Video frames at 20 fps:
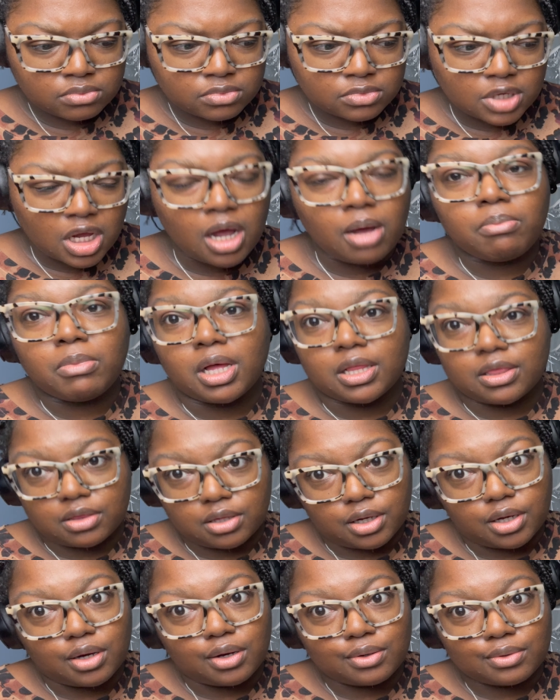a month
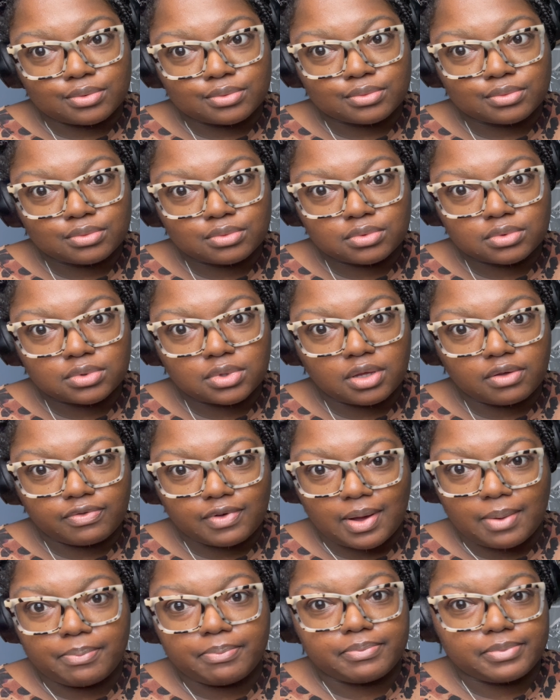ago, if
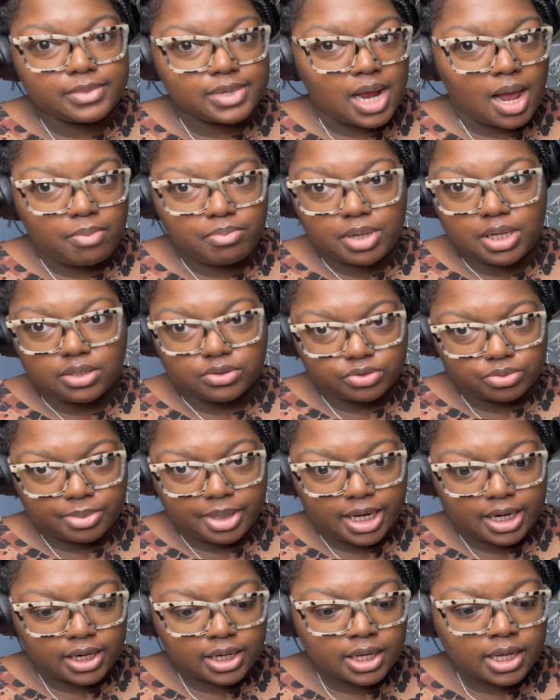I'm not being
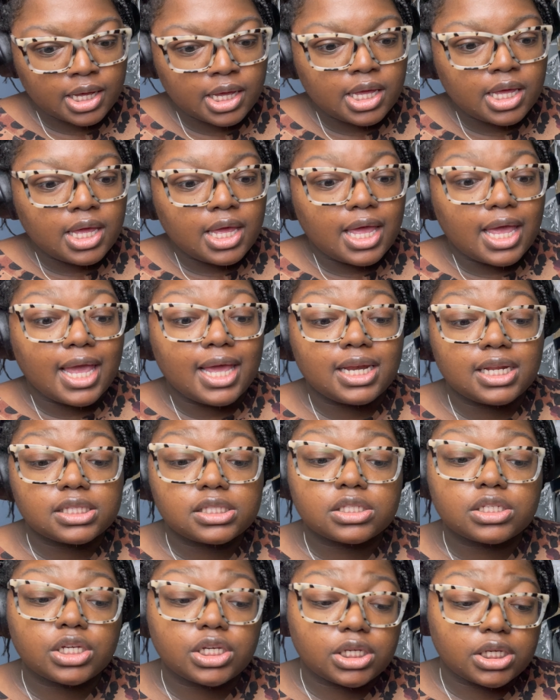dramatic. And it's
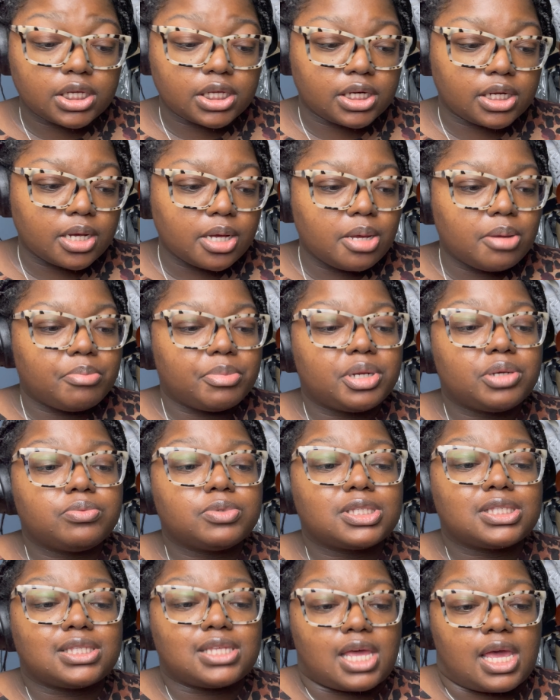good, but it was
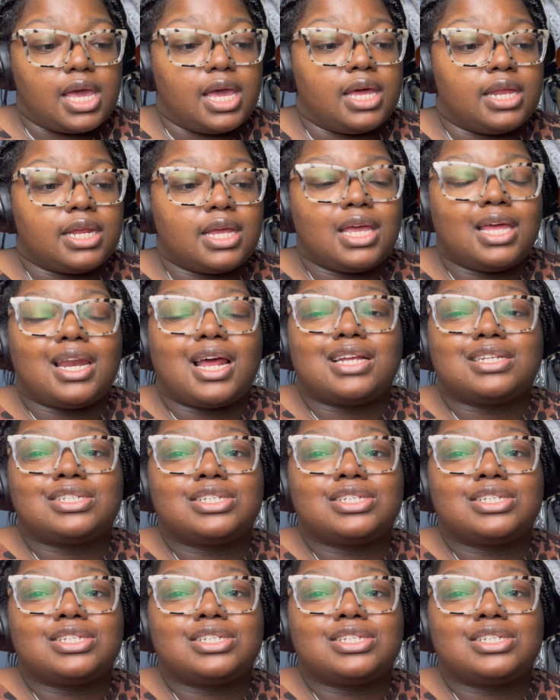sad. And I